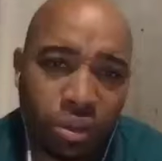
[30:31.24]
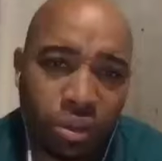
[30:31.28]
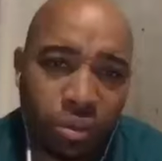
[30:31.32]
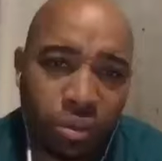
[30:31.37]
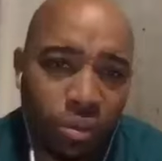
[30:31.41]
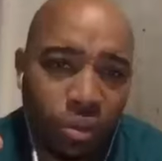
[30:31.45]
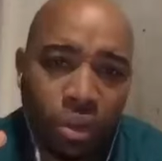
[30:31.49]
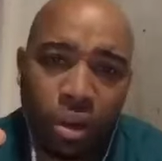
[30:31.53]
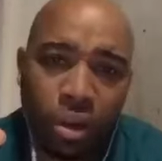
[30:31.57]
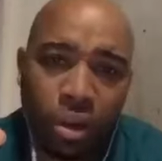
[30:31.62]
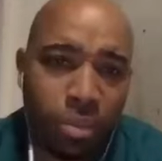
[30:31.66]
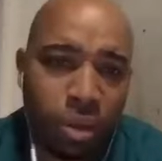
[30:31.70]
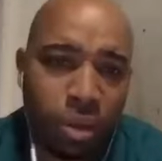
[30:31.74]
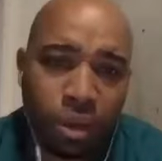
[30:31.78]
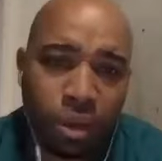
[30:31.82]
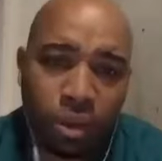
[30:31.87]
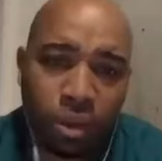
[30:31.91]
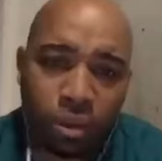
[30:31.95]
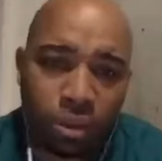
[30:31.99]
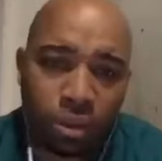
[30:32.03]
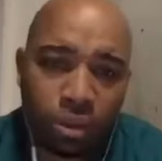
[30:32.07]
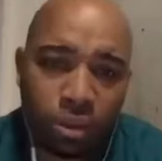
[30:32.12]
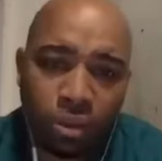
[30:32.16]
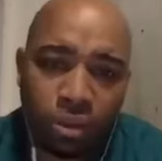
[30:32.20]
We're gonna build.
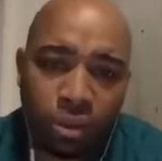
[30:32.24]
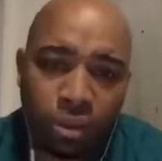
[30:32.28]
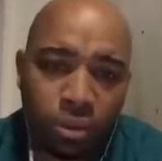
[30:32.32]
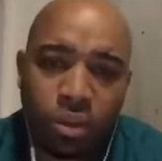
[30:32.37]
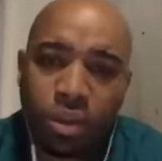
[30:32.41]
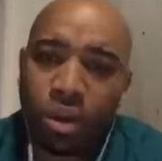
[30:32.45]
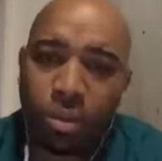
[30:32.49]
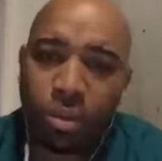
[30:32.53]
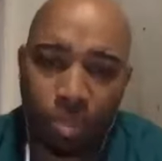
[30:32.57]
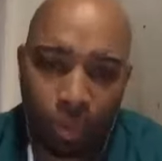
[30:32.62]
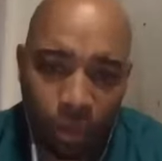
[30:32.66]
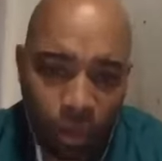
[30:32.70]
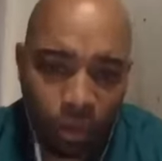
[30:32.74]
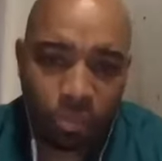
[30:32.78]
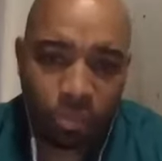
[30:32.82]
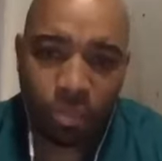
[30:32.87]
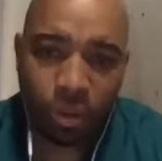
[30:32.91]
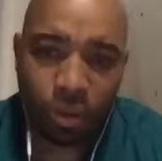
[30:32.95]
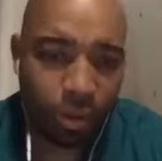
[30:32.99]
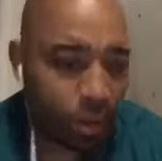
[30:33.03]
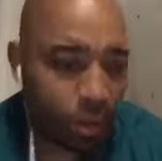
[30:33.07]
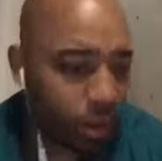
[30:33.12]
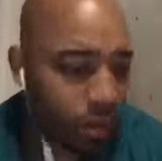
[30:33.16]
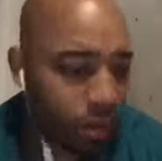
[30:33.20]

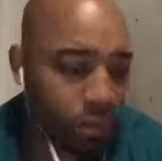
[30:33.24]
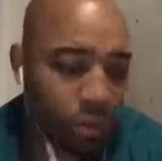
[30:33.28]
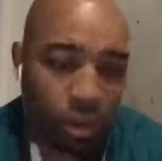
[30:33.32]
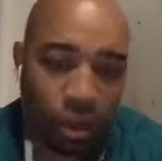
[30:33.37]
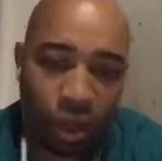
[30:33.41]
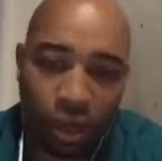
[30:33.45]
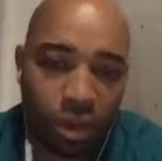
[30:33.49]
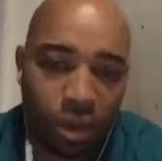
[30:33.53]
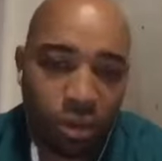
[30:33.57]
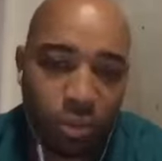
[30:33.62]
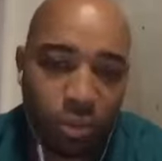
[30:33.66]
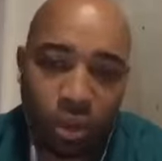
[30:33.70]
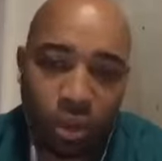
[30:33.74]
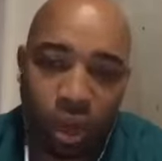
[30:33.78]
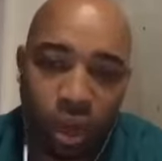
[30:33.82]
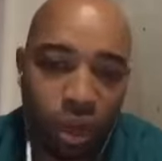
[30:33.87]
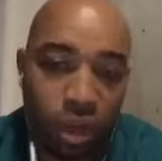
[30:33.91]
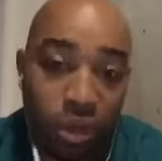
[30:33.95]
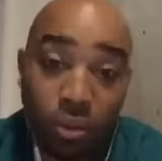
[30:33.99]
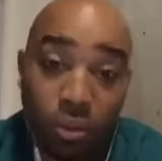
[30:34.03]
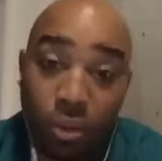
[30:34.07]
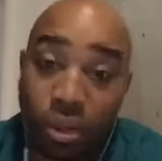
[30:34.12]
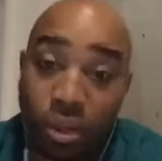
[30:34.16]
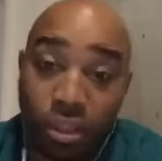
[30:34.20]
Period. We're not gonna
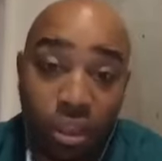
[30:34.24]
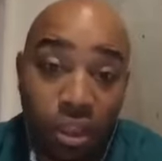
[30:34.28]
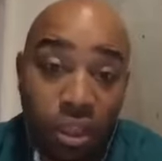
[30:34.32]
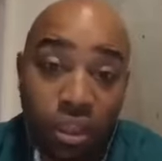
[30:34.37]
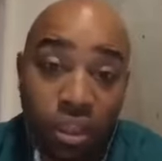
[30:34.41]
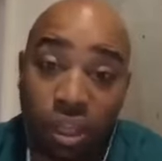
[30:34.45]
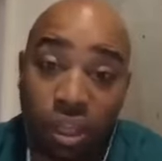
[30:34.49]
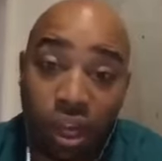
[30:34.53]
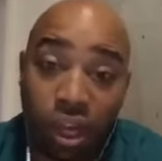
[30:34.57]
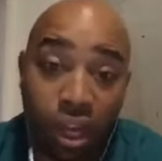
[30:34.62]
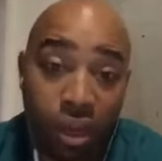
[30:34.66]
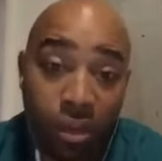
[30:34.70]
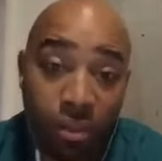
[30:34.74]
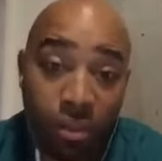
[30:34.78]
waste any time.